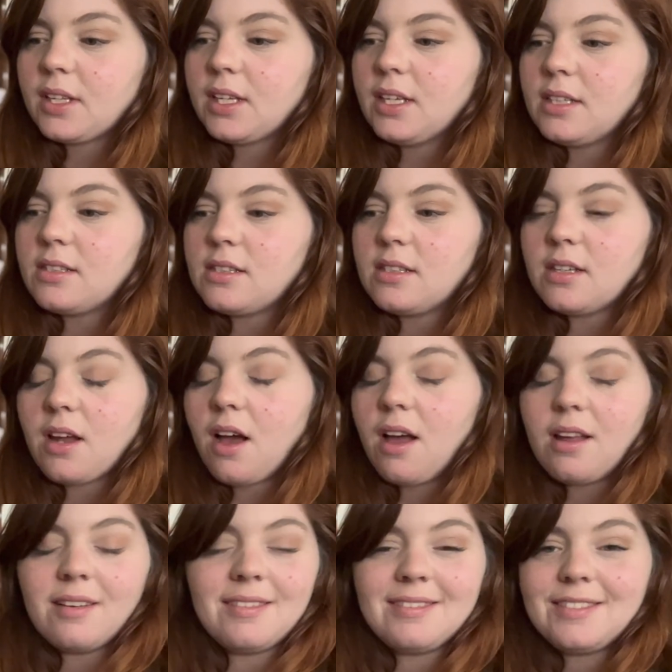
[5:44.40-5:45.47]
it's
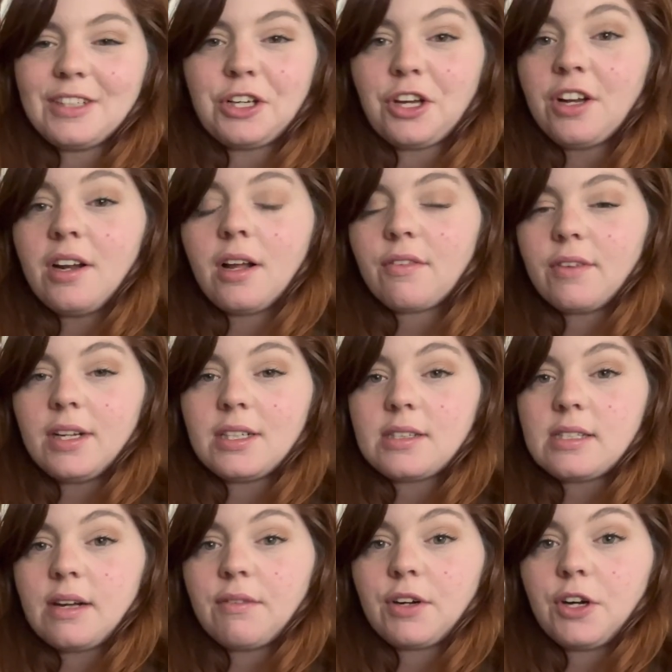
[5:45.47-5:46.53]
not good enough, and
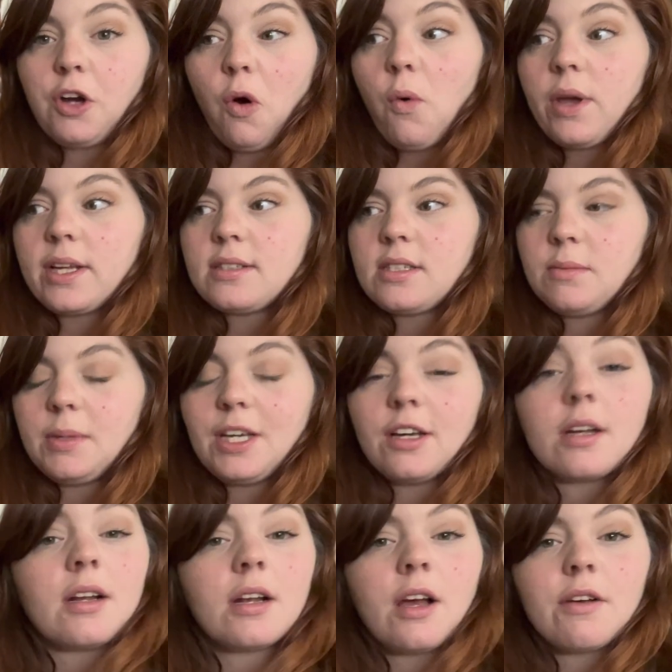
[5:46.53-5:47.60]
it's never going to be
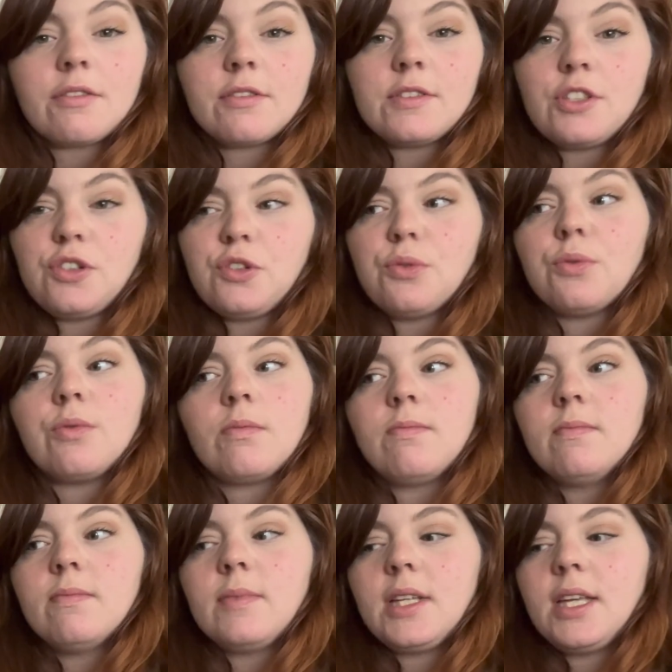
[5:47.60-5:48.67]
good enough to
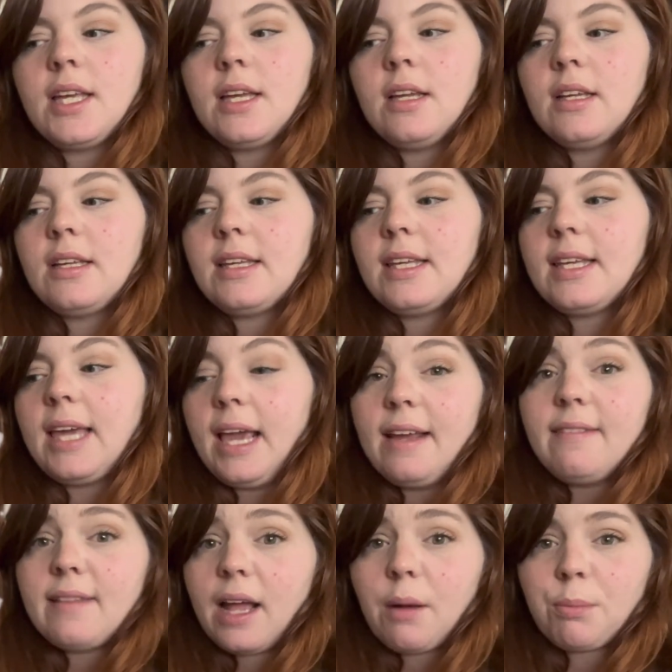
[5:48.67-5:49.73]

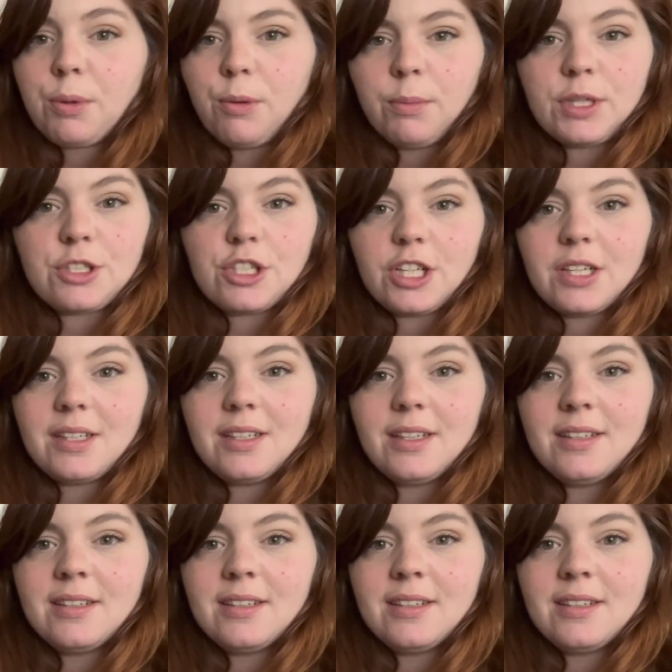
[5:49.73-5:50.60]
gain that permission.